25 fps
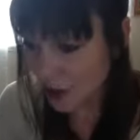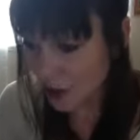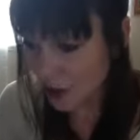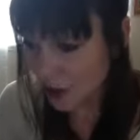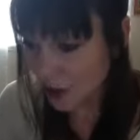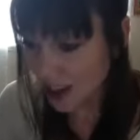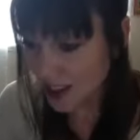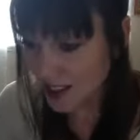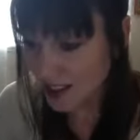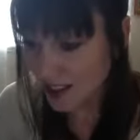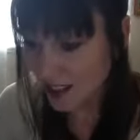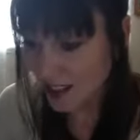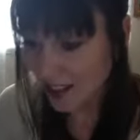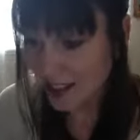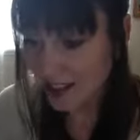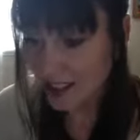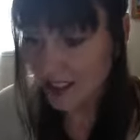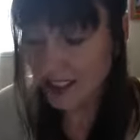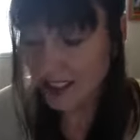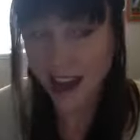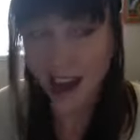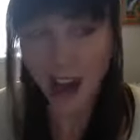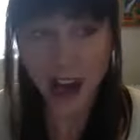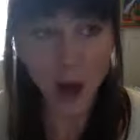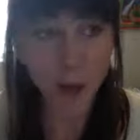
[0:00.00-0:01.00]
dressings
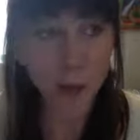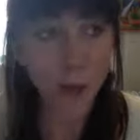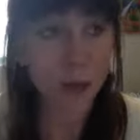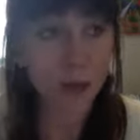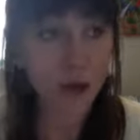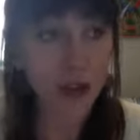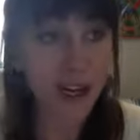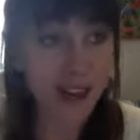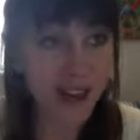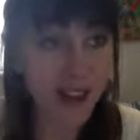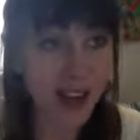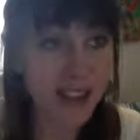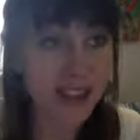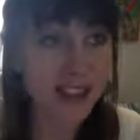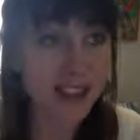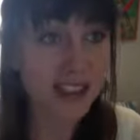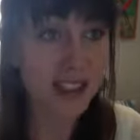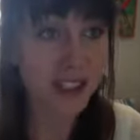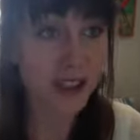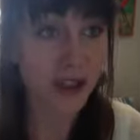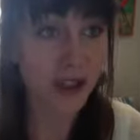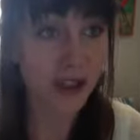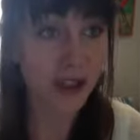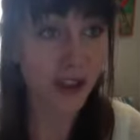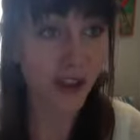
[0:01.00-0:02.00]
to help bring that
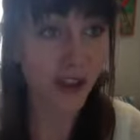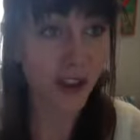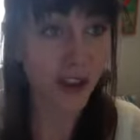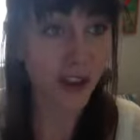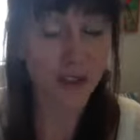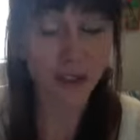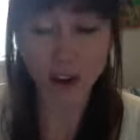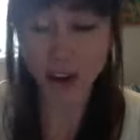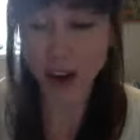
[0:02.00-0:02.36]
citrus flavor